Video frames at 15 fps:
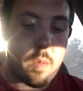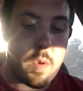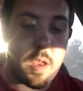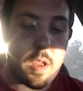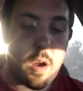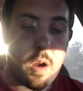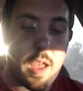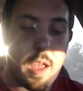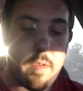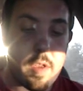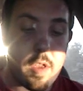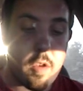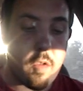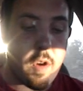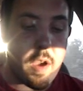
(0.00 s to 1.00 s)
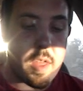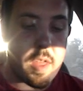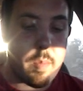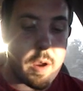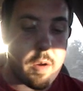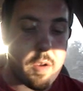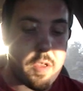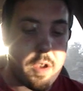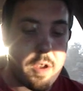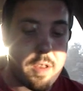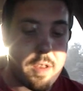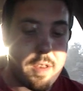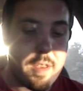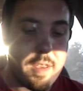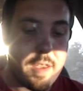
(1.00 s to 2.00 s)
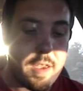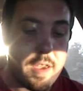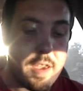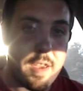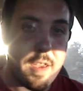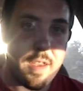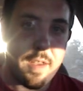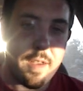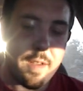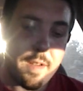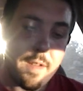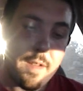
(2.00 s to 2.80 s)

We need to all have a Degrassi marathon. Hee.